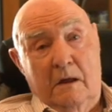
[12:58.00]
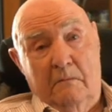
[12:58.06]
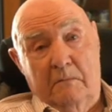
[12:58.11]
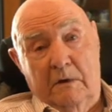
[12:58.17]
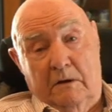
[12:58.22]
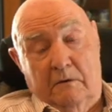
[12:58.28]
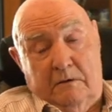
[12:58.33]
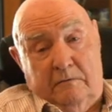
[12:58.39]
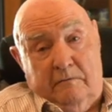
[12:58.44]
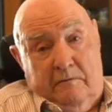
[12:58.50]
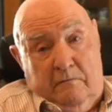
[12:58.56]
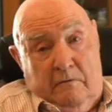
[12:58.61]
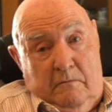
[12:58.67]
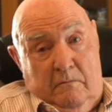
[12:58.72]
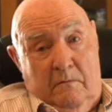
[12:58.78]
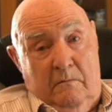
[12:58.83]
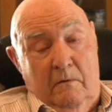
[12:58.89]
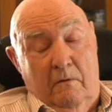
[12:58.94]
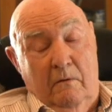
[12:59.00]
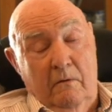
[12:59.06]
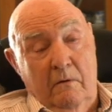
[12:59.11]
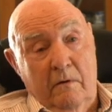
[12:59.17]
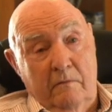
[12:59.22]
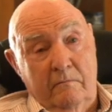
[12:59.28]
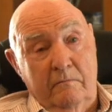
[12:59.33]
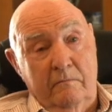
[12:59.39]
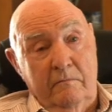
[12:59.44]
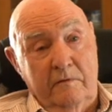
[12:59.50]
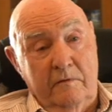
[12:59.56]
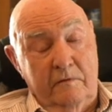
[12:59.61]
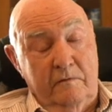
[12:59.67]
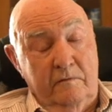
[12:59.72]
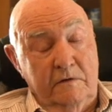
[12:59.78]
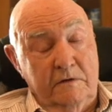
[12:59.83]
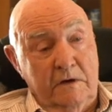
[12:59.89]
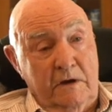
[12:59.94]
Because we all of
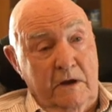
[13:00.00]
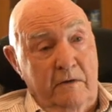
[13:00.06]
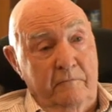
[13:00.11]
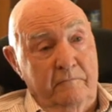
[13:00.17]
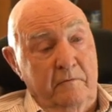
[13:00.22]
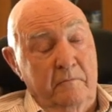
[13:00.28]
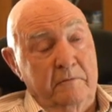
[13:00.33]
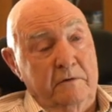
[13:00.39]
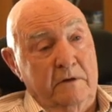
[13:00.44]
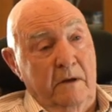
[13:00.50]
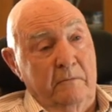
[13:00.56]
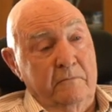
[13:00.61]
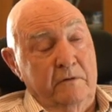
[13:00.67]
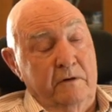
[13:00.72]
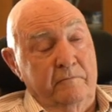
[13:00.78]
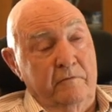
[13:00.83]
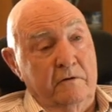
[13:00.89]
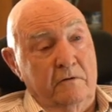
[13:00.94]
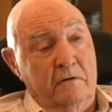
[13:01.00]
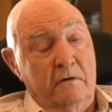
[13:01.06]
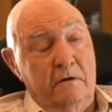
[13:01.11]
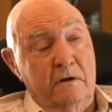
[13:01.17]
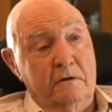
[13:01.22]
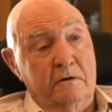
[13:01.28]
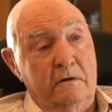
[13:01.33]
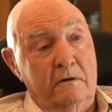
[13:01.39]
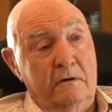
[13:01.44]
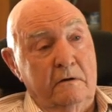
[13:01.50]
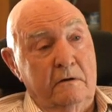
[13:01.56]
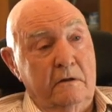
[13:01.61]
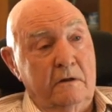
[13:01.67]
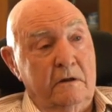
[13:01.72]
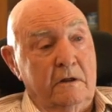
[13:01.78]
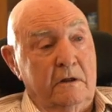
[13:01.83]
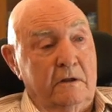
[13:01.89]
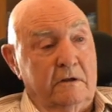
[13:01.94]
us come from some different tradition.
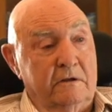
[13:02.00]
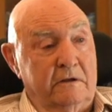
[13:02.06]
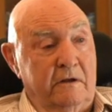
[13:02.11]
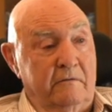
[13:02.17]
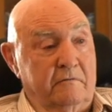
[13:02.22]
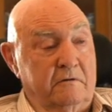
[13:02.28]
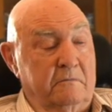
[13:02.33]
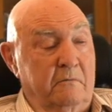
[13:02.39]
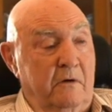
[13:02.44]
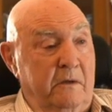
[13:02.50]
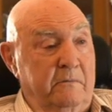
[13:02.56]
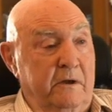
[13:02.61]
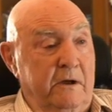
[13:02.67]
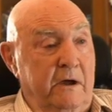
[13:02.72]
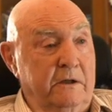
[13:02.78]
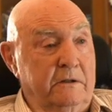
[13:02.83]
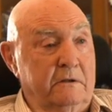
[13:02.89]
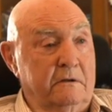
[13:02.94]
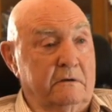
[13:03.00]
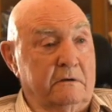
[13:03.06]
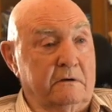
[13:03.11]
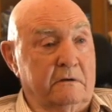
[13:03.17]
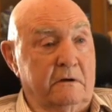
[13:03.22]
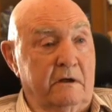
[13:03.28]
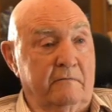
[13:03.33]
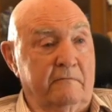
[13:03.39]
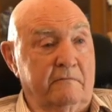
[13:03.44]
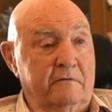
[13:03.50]
Some of us might be atheists, some of